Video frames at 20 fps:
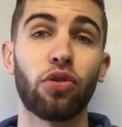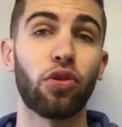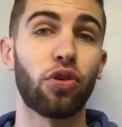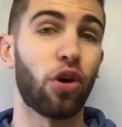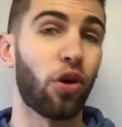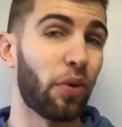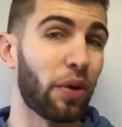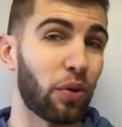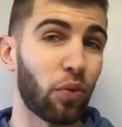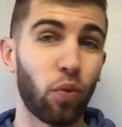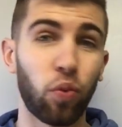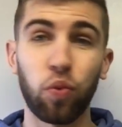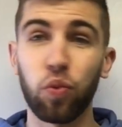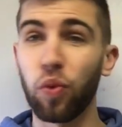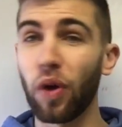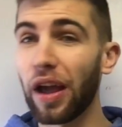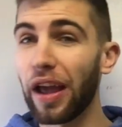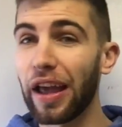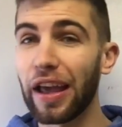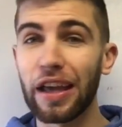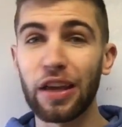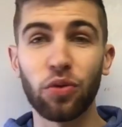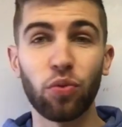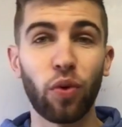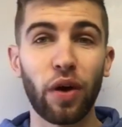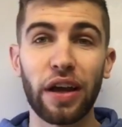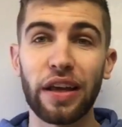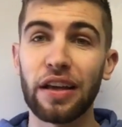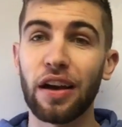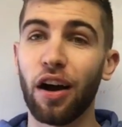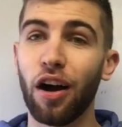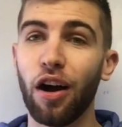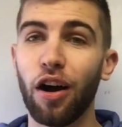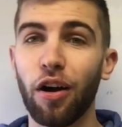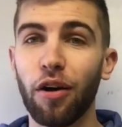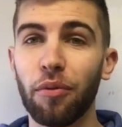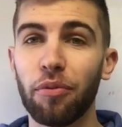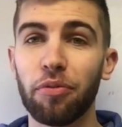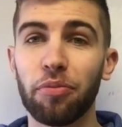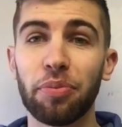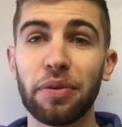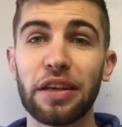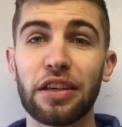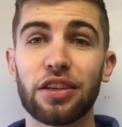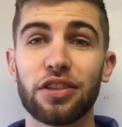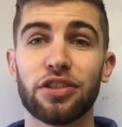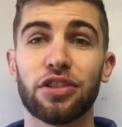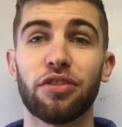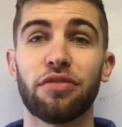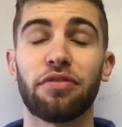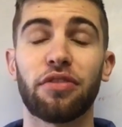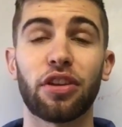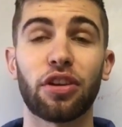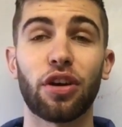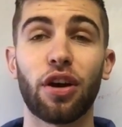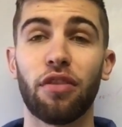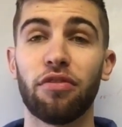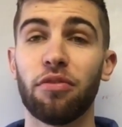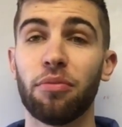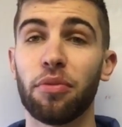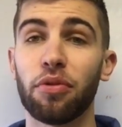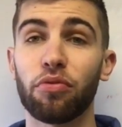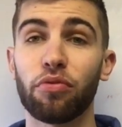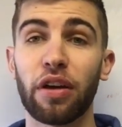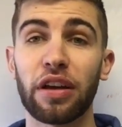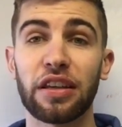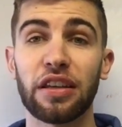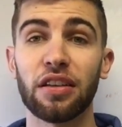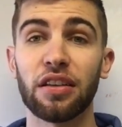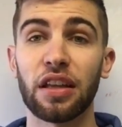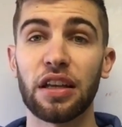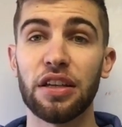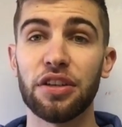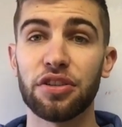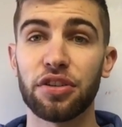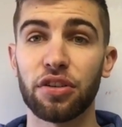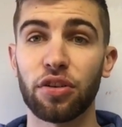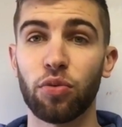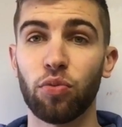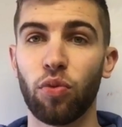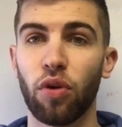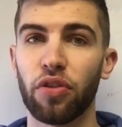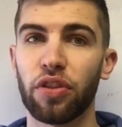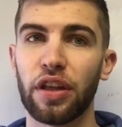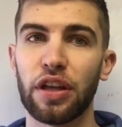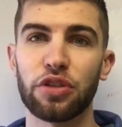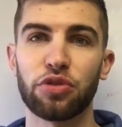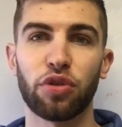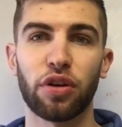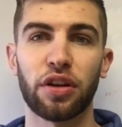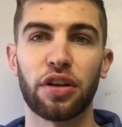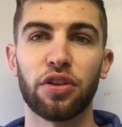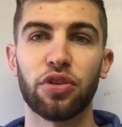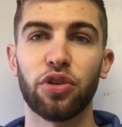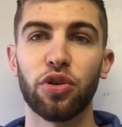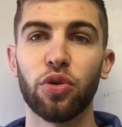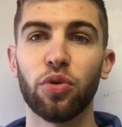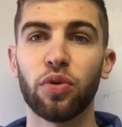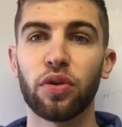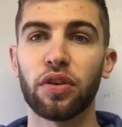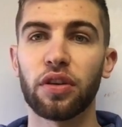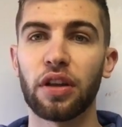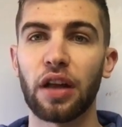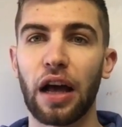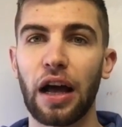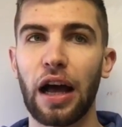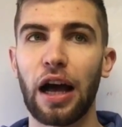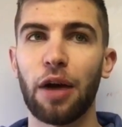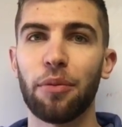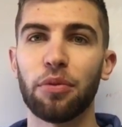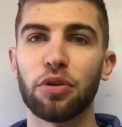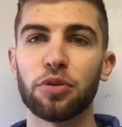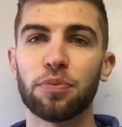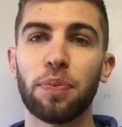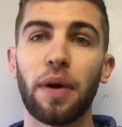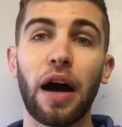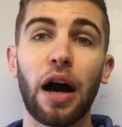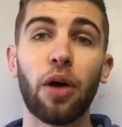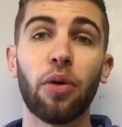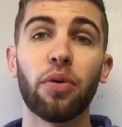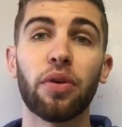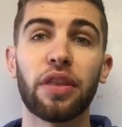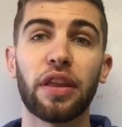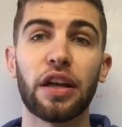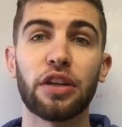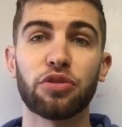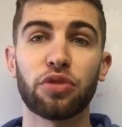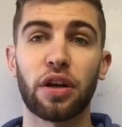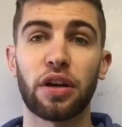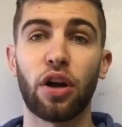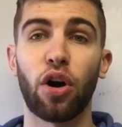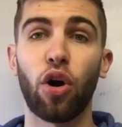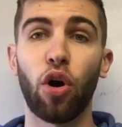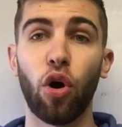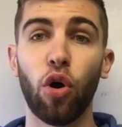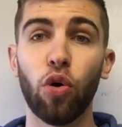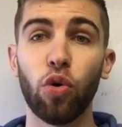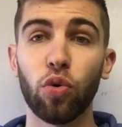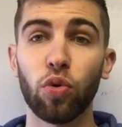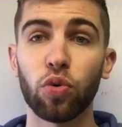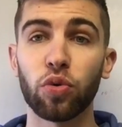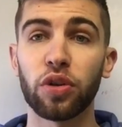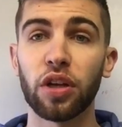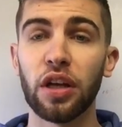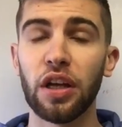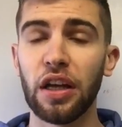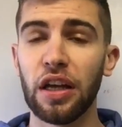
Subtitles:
going way up because of the government regulation and what they're trying to do and how much power they're trying to hold.